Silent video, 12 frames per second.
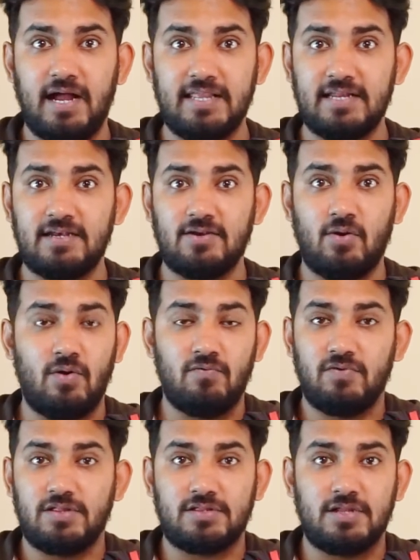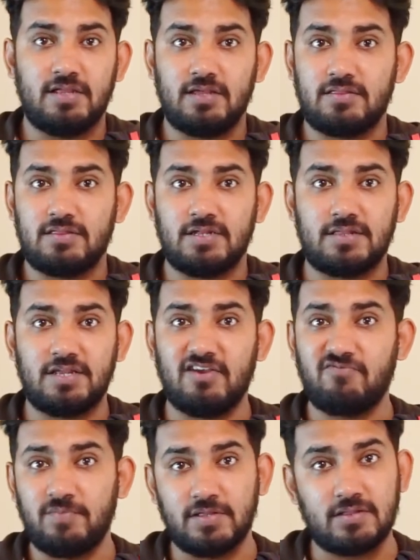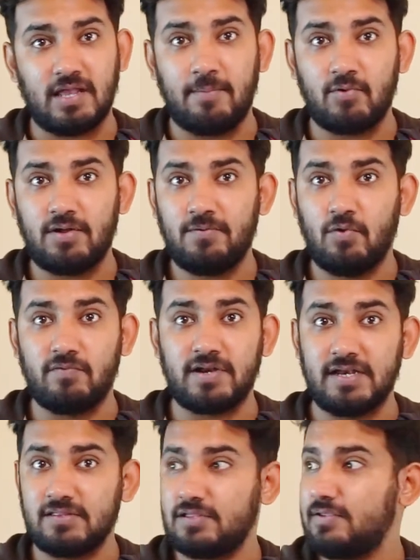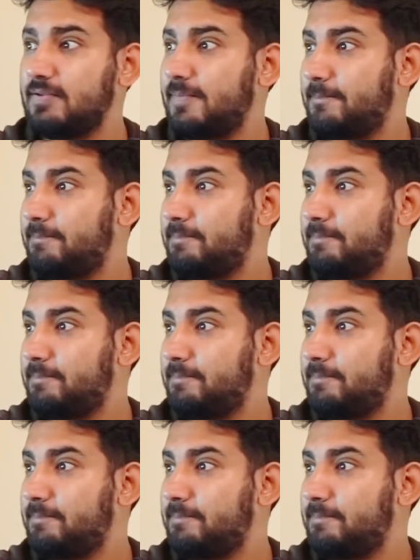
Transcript: i can always do just 60 fps camera over anything